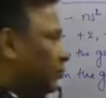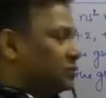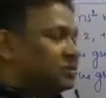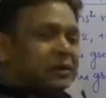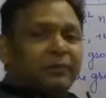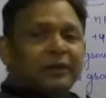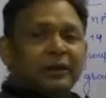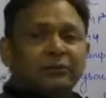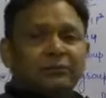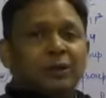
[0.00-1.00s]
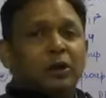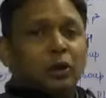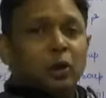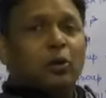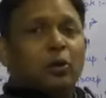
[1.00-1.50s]
stable in
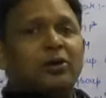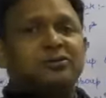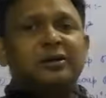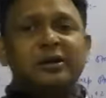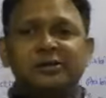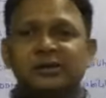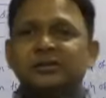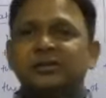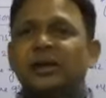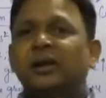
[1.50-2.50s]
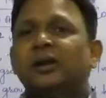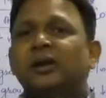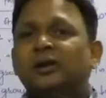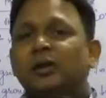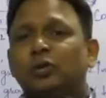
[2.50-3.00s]
lower oxidation state
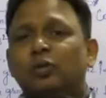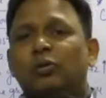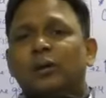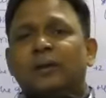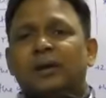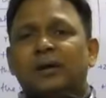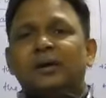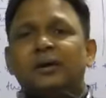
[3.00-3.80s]
due to what, beta?